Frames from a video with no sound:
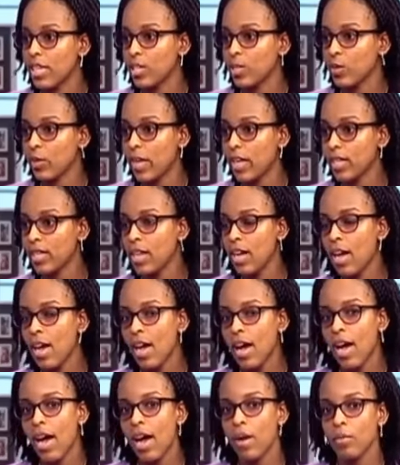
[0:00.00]
engagement,
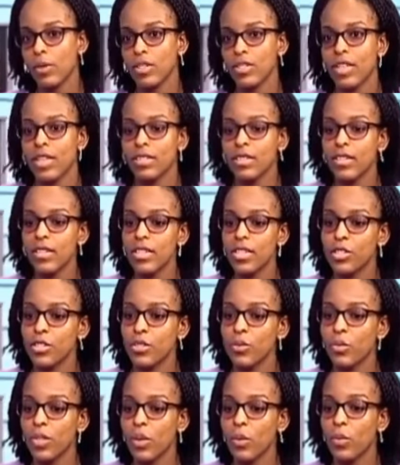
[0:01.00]
because that's an
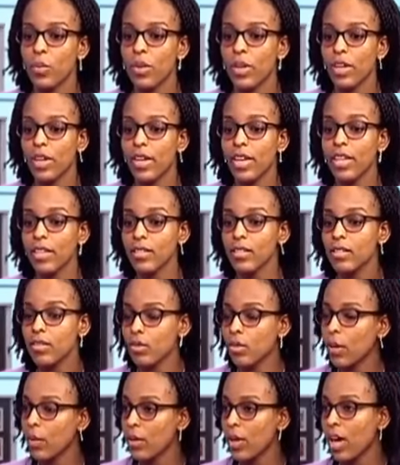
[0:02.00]
issue that
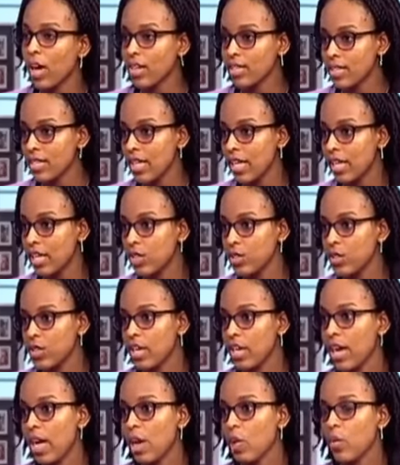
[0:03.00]
we are seeing in
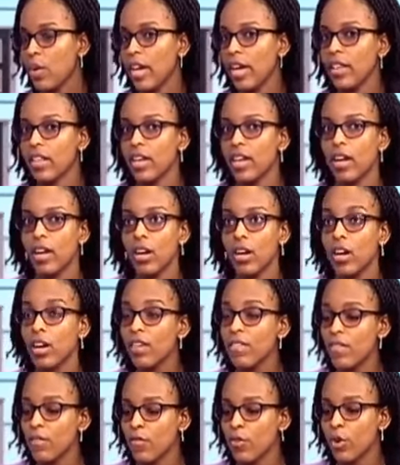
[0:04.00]
Trinidad, where there are a
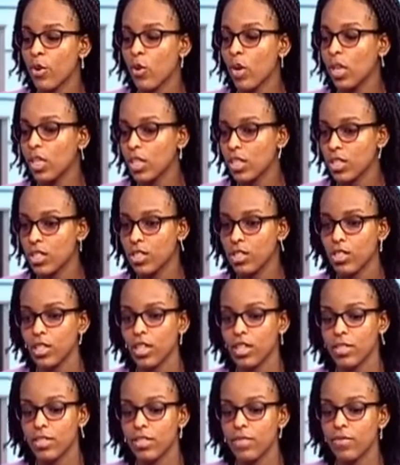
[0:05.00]
lot of different
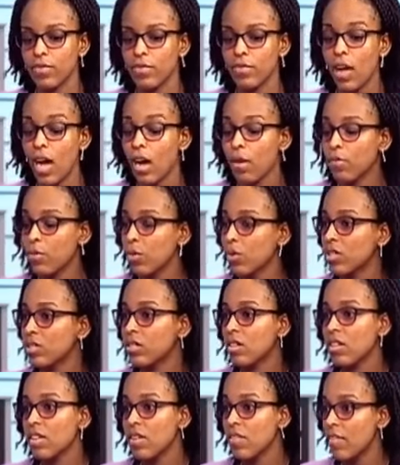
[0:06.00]
organizations
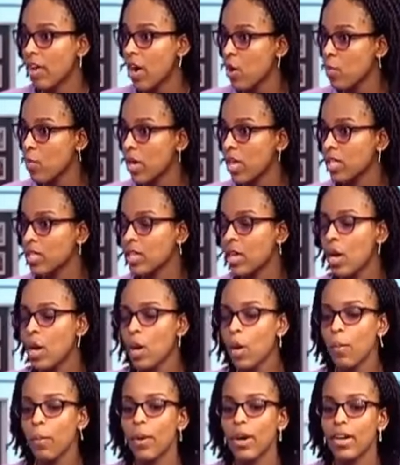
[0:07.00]
focused on the environment,
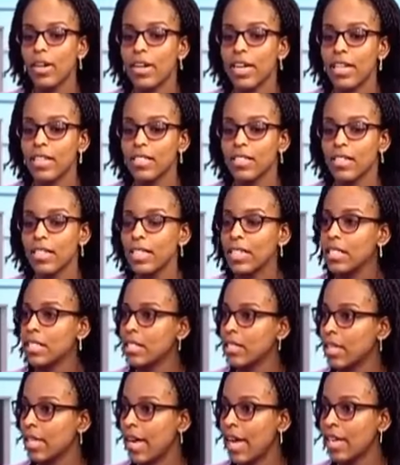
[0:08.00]
but there's a
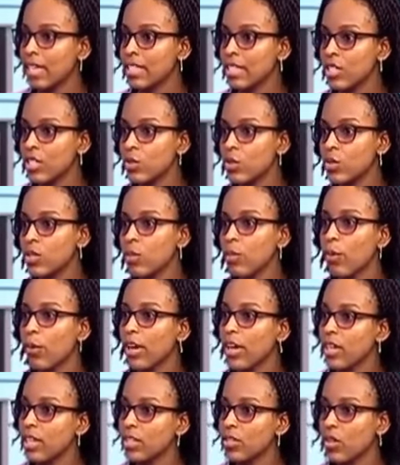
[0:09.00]
disconnect. And so to
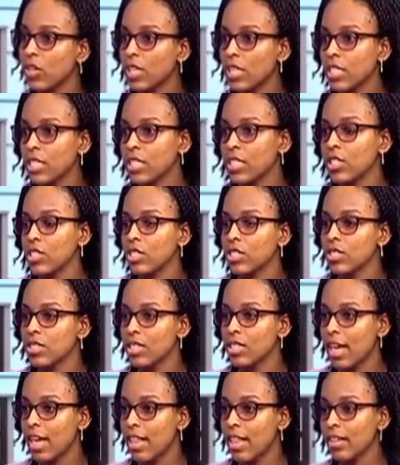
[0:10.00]
bring these organizations
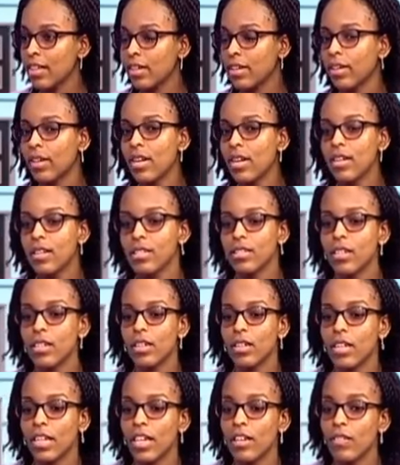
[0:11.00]
together,
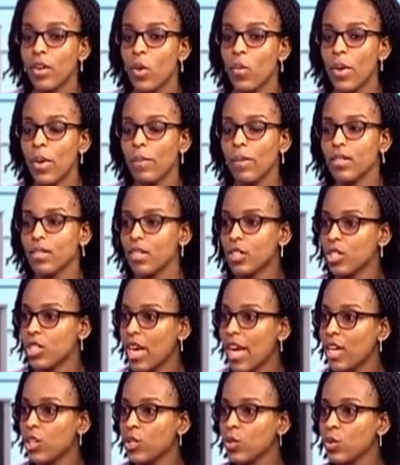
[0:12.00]
to give our members a
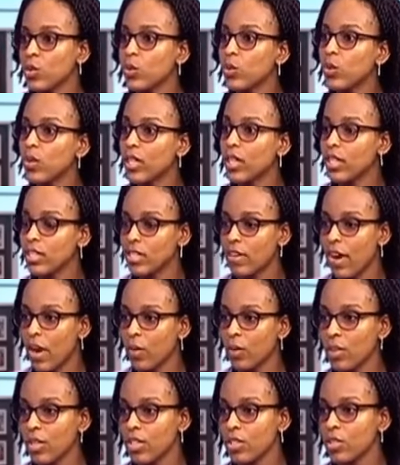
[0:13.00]
chance to
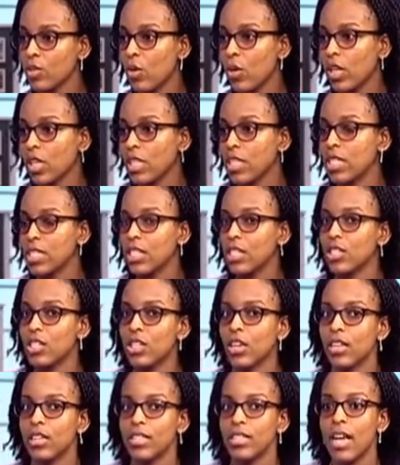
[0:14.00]
interact with these
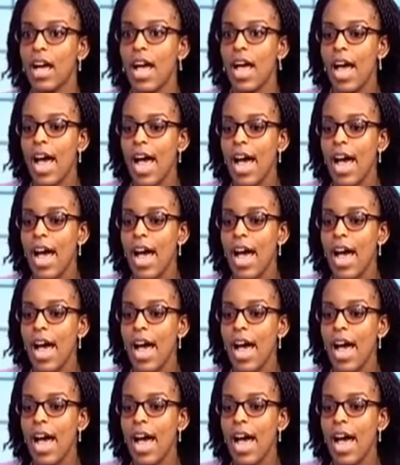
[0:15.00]
organizations